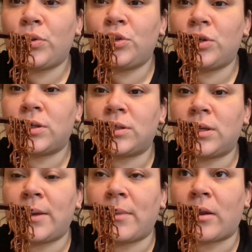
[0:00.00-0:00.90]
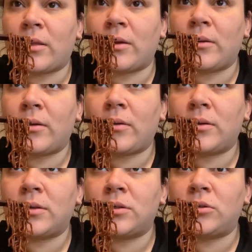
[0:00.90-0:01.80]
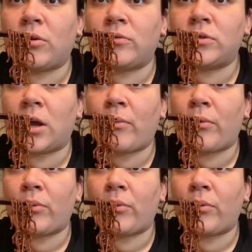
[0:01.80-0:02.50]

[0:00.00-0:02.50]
Just came out of the stove top.